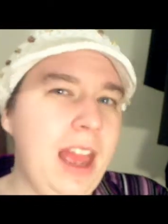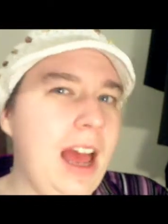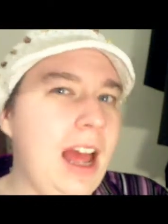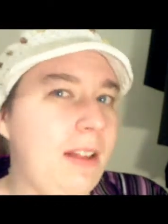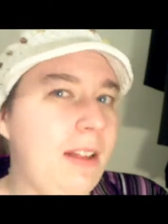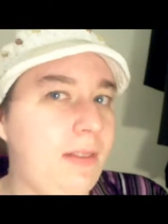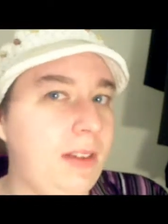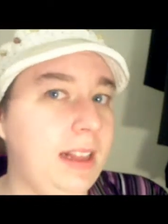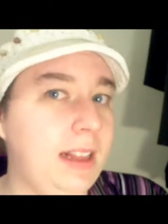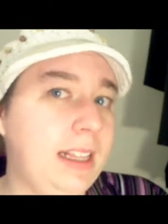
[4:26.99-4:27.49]

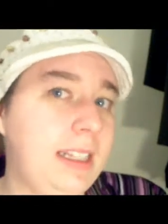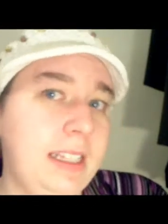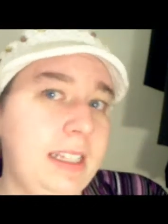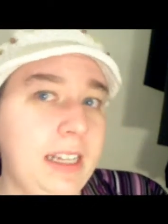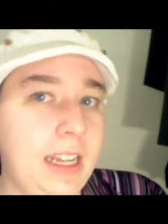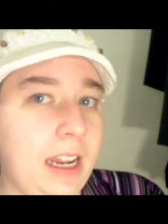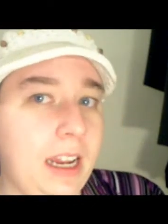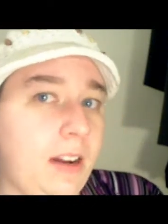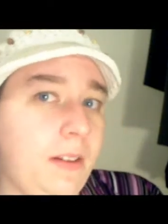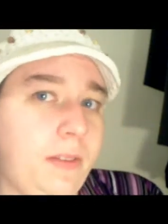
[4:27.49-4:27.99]
and if you
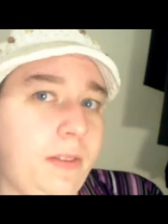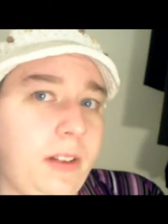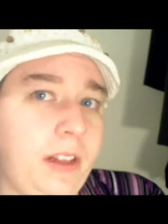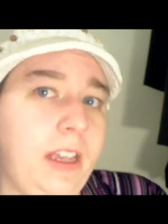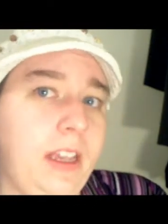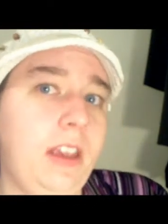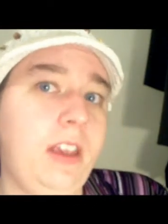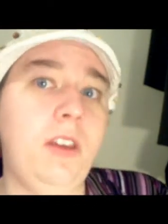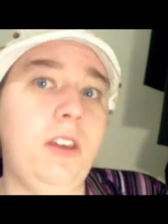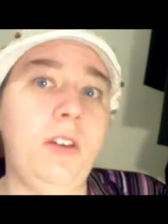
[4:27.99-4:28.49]
listen
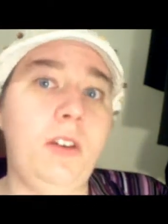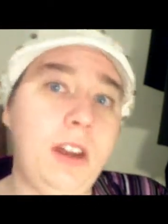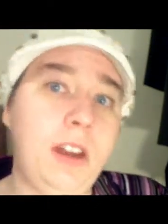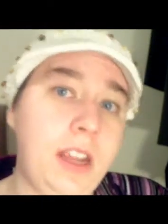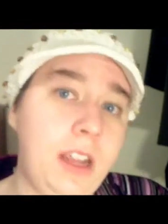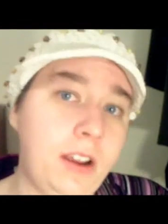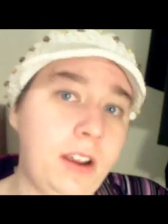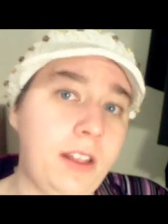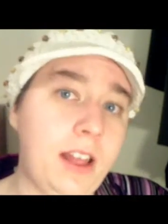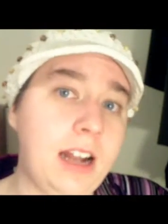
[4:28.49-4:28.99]
carefully, you can
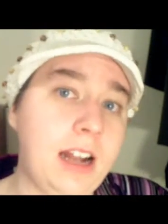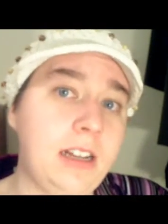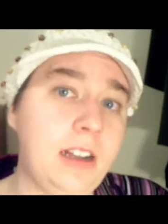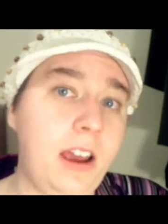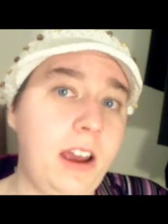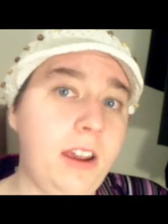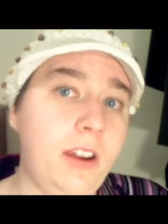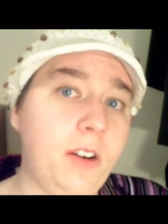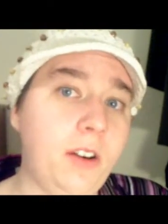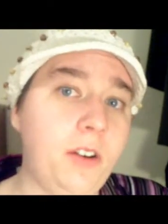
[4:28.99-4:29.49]
hear that
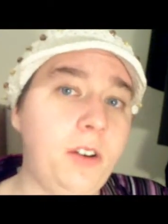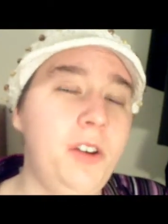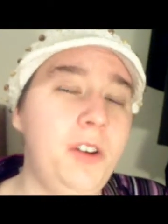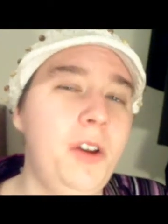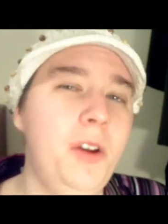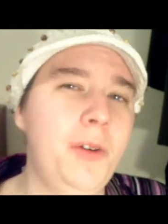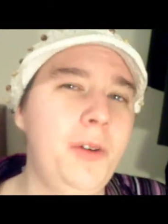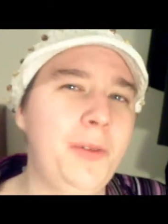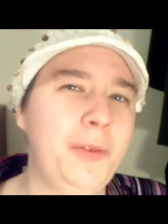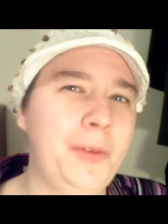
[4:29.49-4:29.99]
tiger
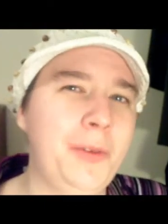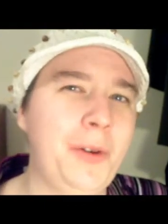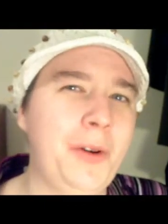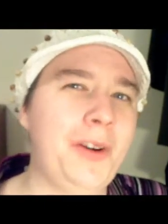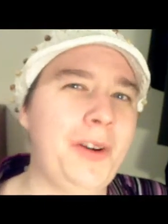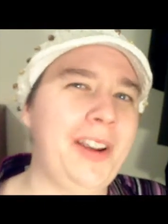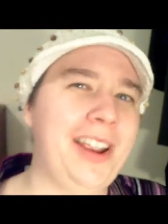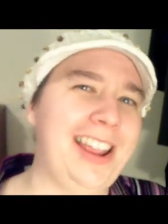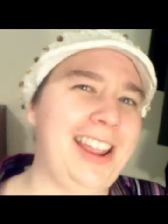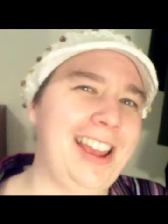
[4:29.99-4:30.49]

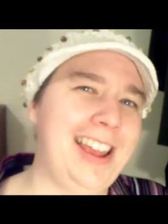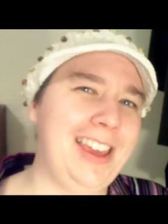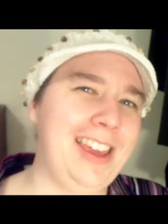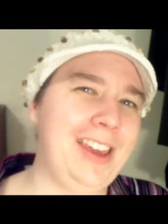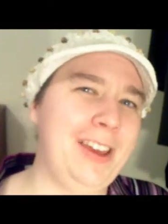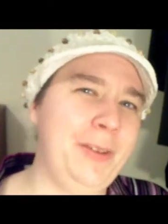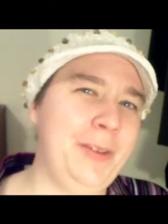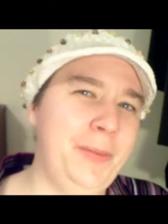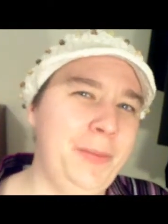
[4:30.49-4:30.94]
roaring at you.